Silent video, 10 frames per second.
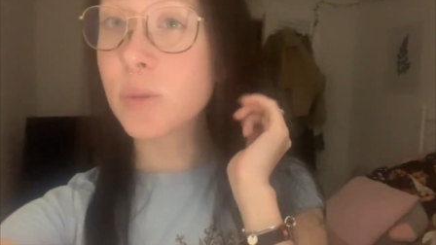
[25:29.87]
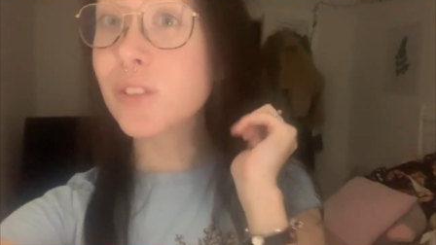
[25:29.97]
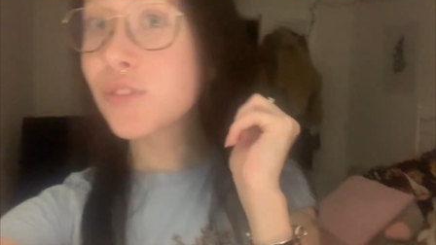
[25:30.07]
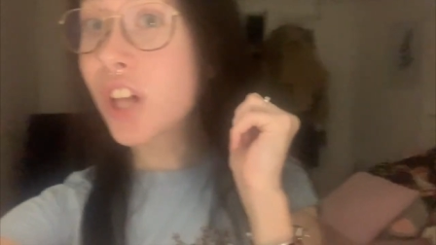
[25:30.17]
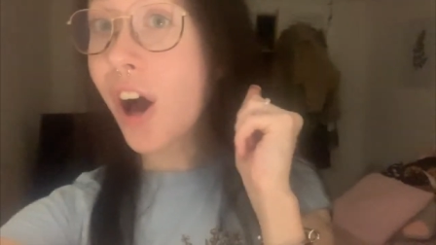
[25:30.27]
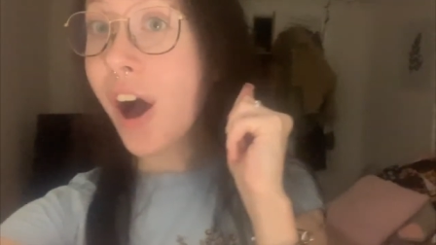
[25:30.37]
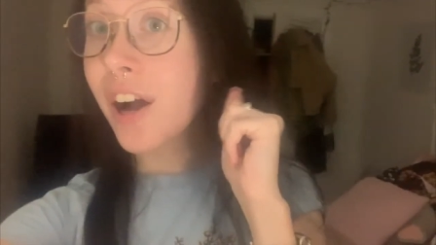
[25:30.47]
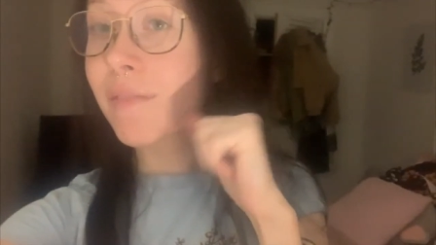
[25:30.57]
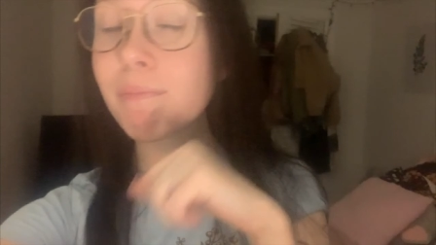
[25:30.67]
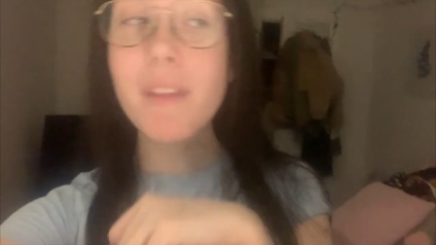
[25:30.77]
week's vlog.
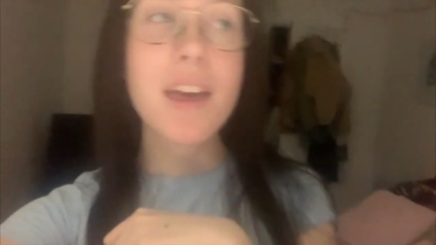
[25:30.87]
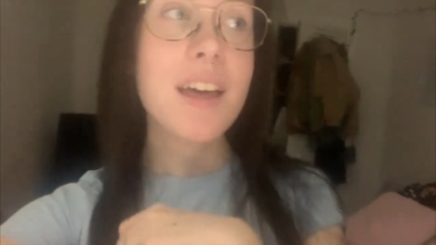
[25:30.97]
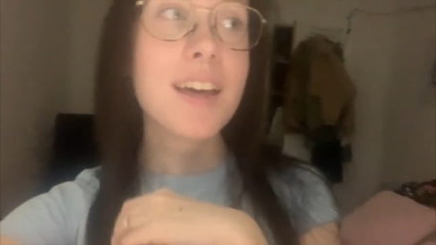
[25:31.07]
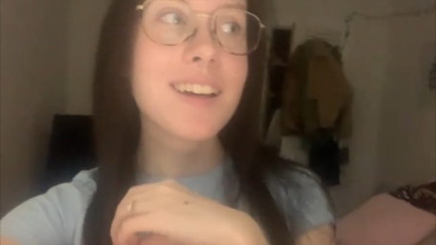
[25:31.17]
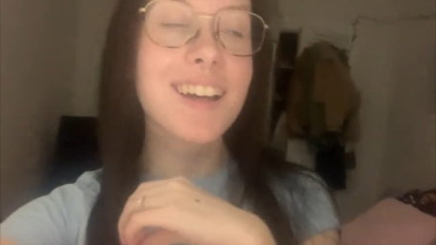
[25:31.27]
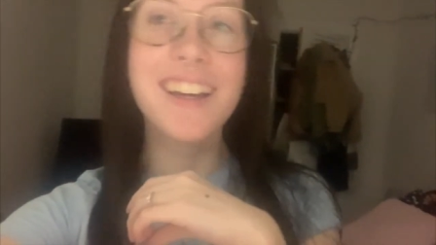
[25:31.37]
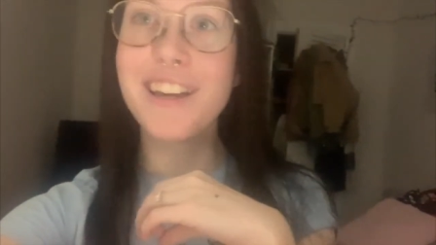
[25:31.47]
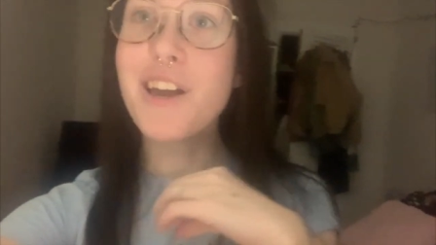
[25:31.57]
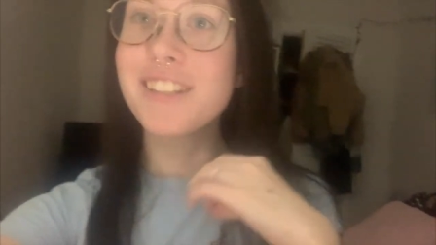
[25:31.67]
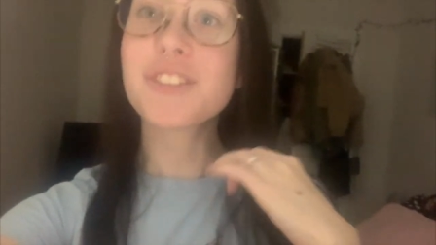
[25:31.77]

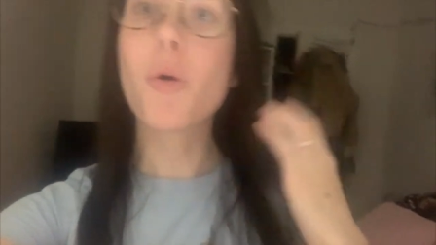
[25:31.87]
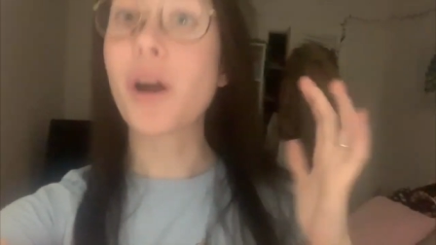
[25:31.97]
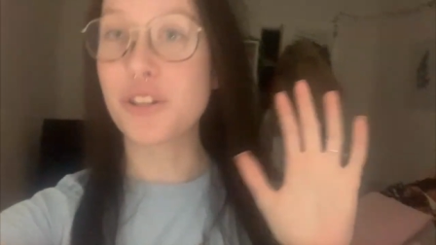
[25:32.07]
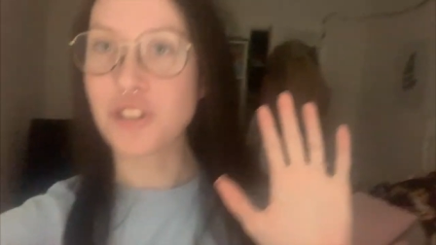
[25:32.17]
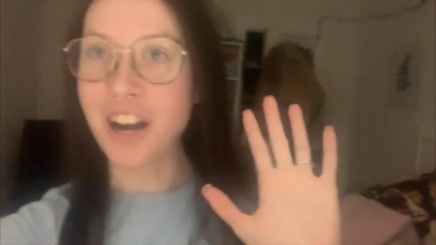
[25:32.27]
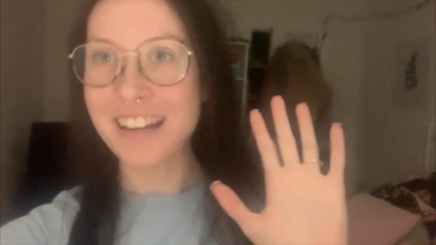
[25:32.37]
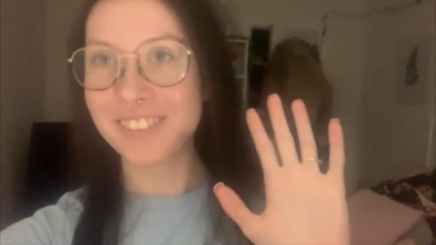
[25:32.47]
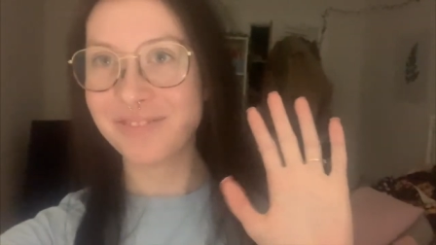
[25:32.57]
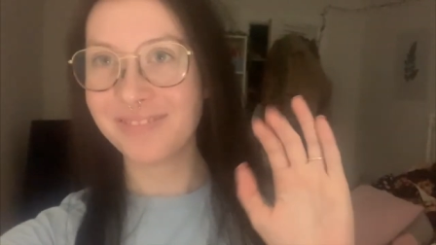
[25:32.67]
It's quite dry.